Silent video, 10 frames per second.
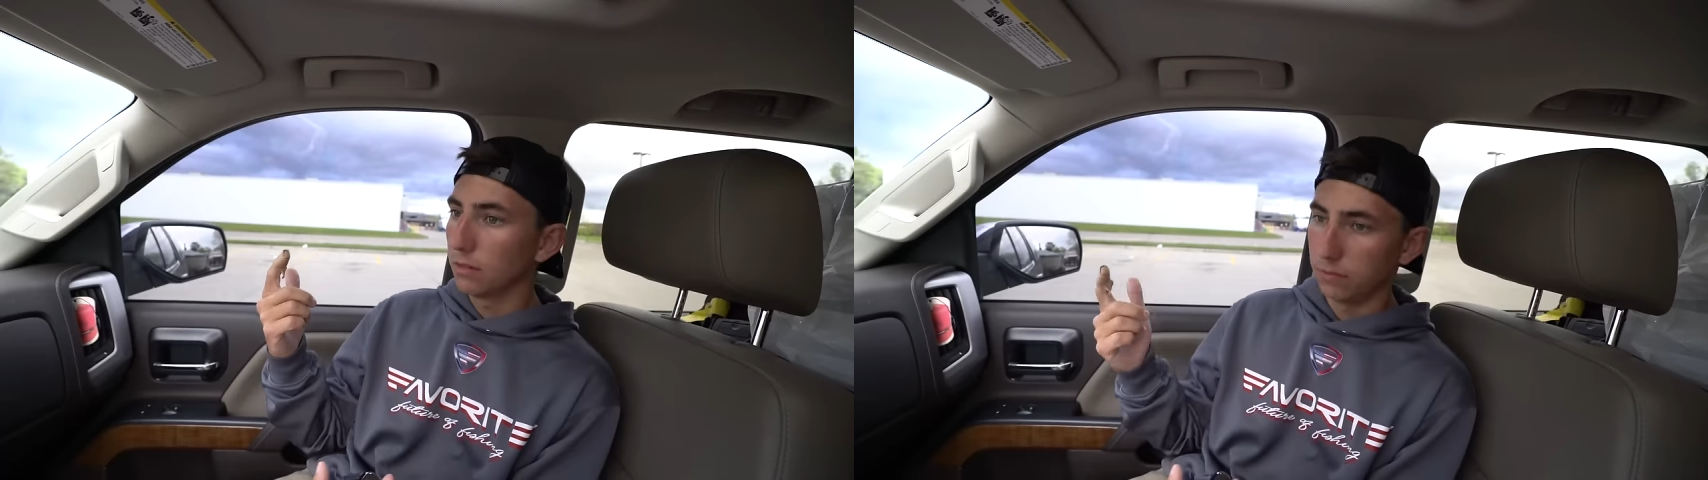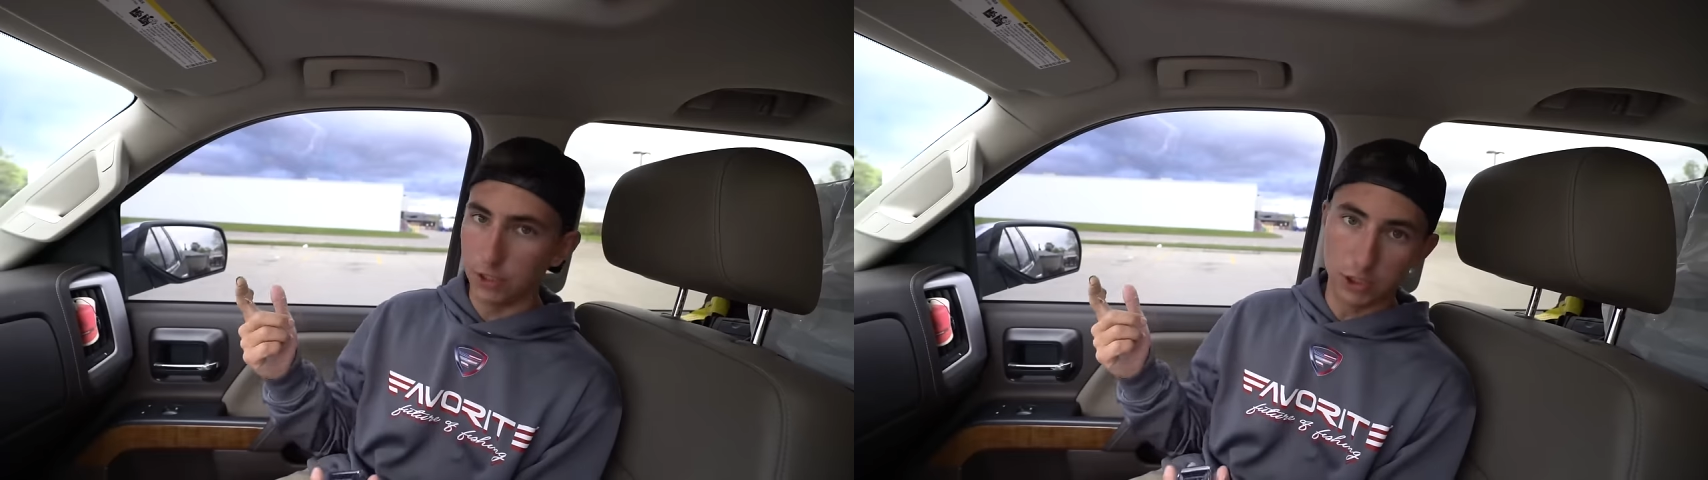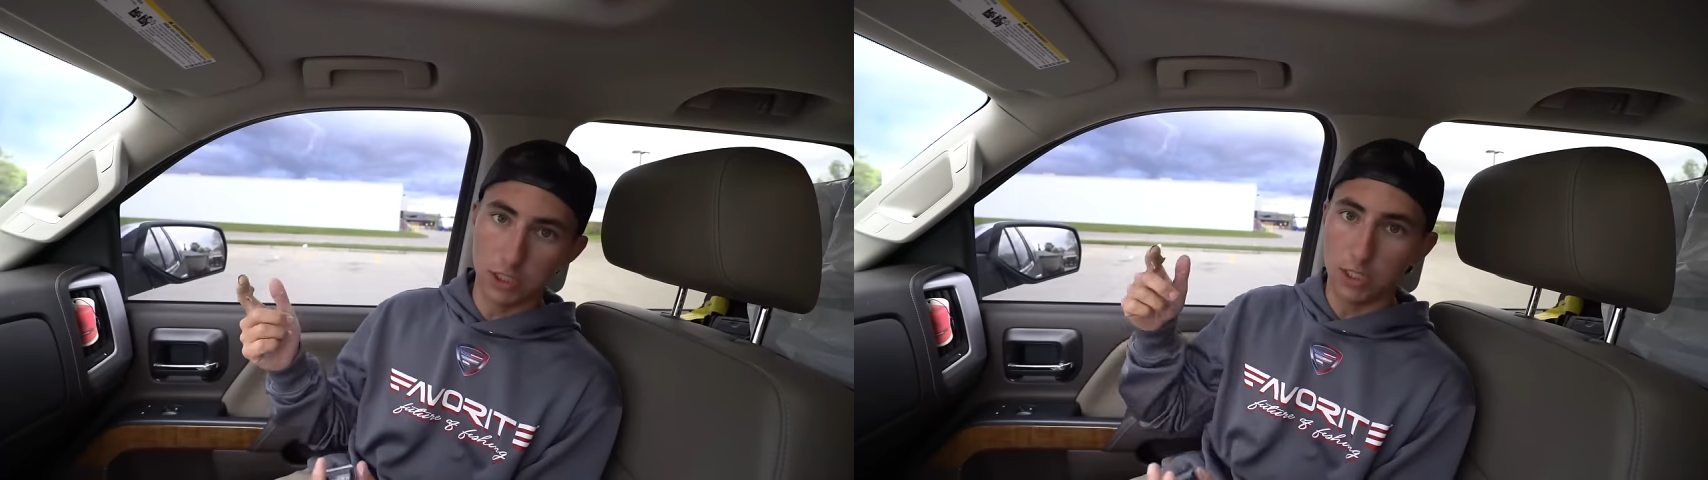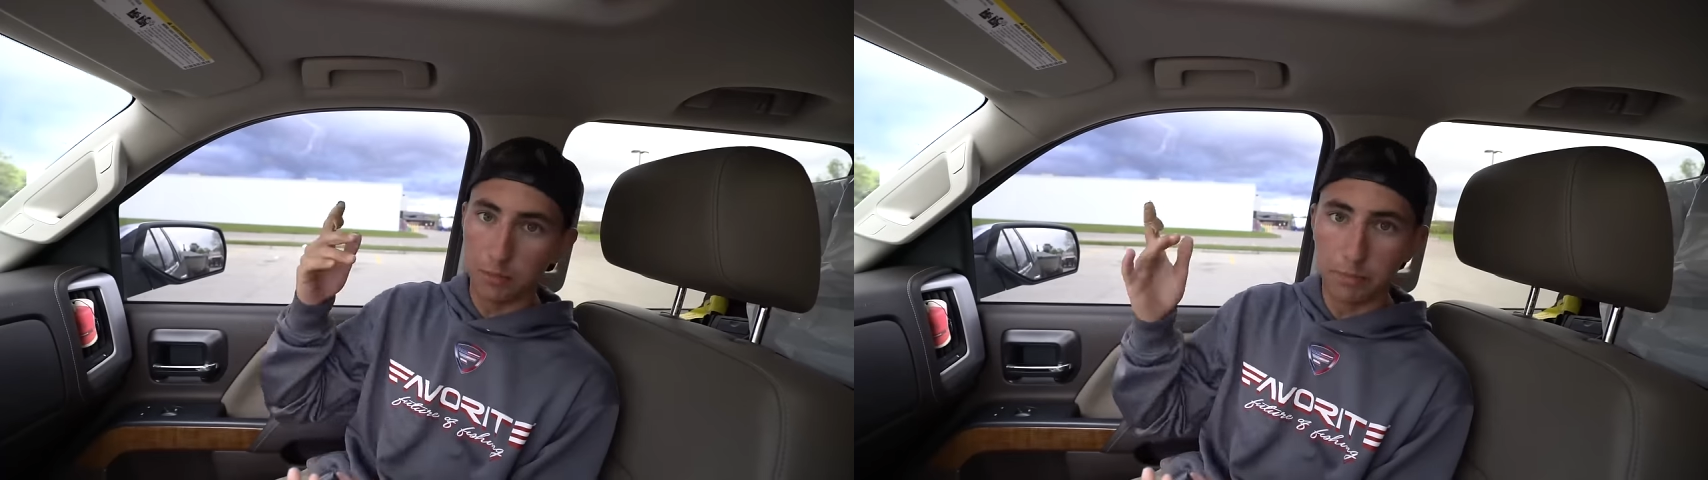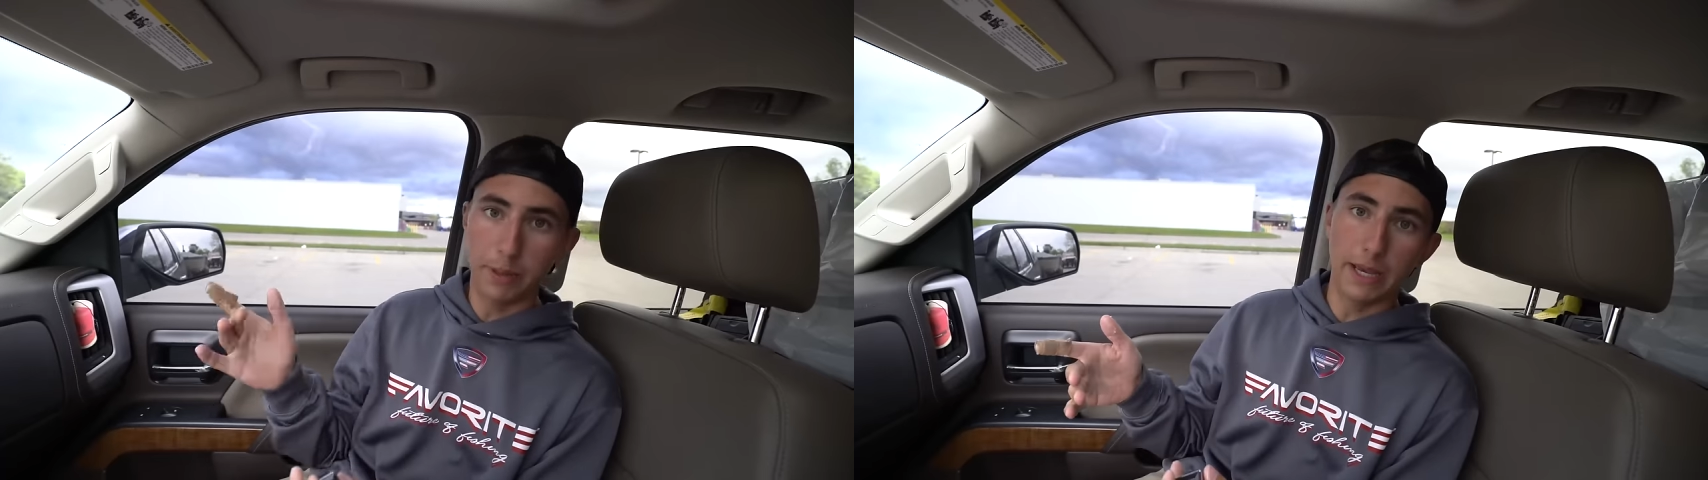
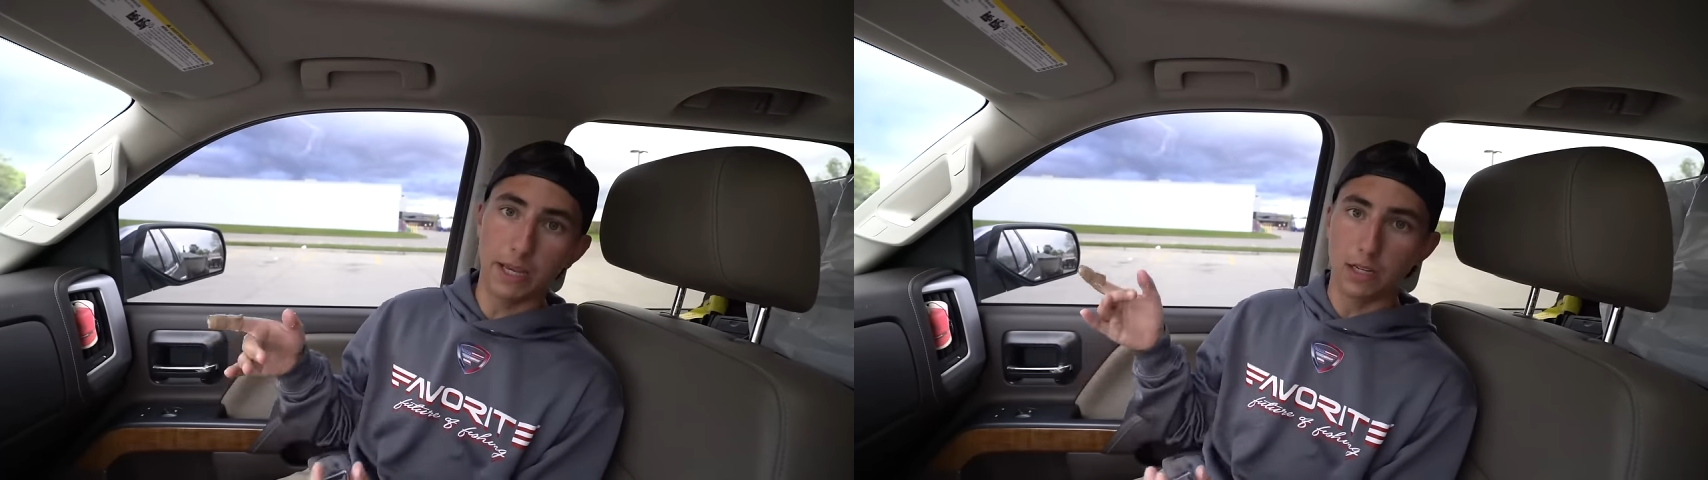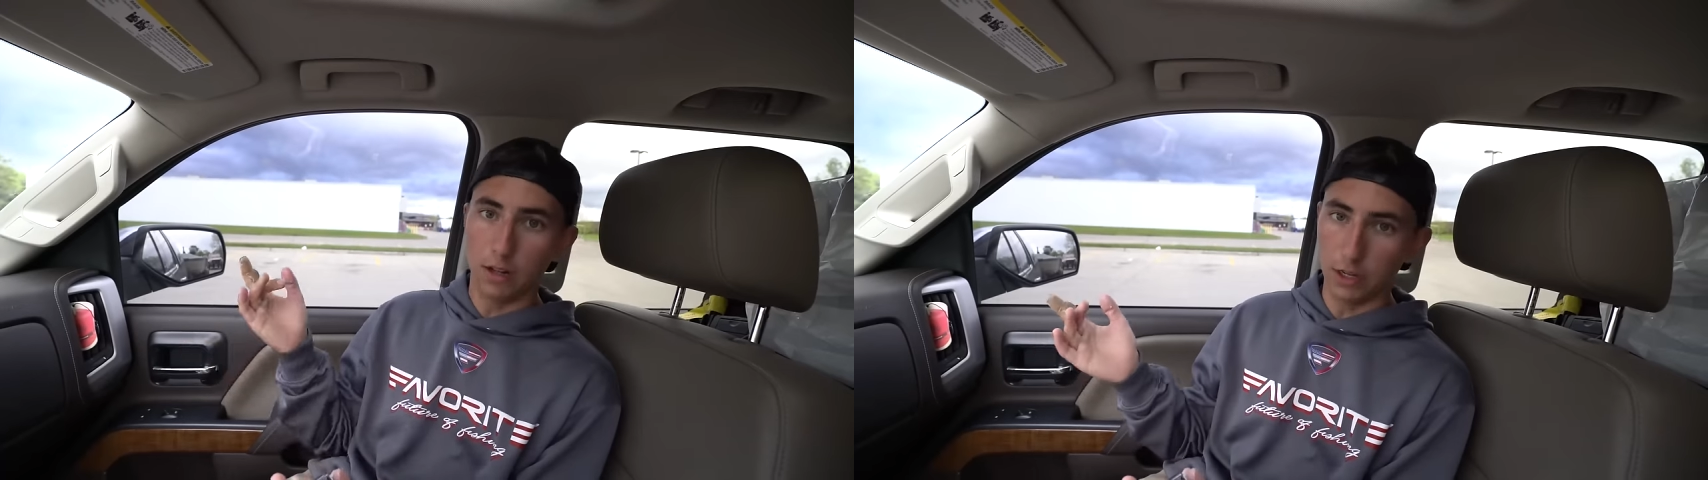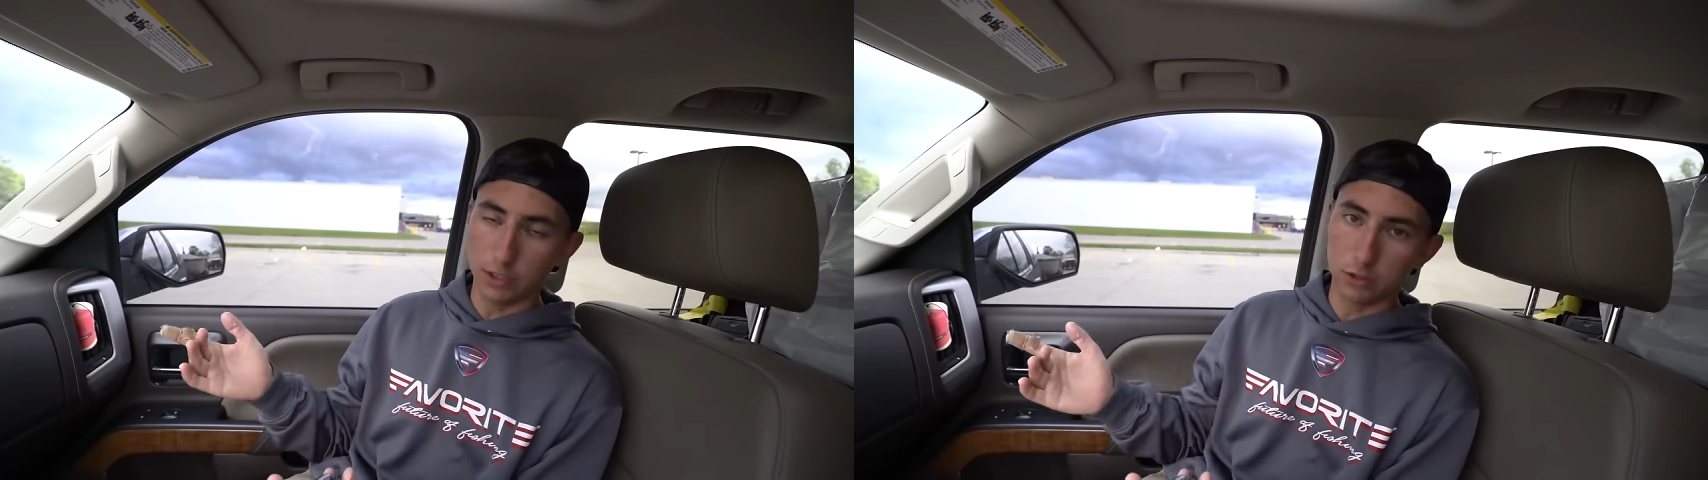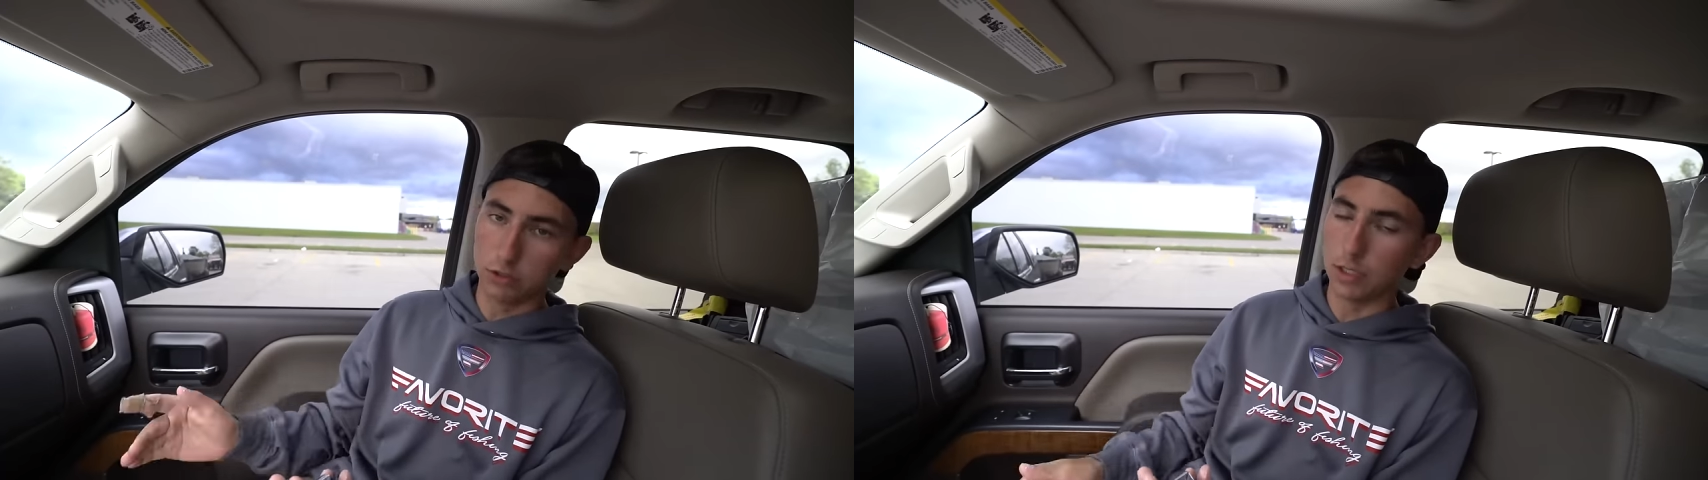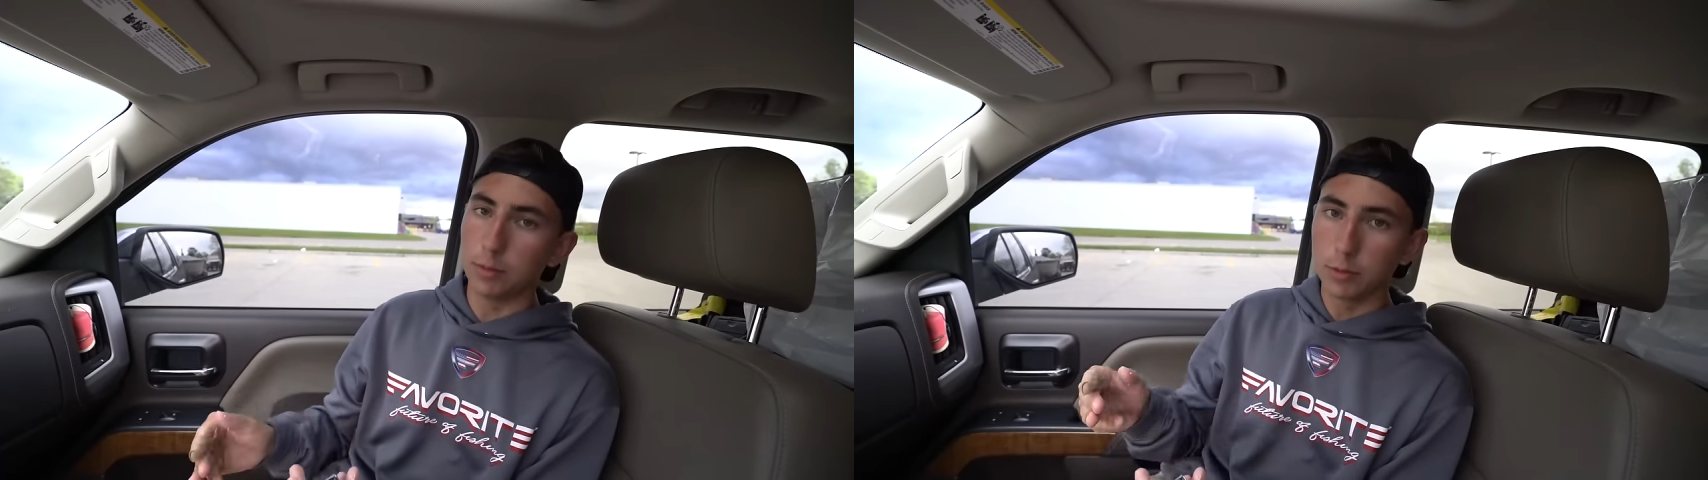fishing, bait, ice cream.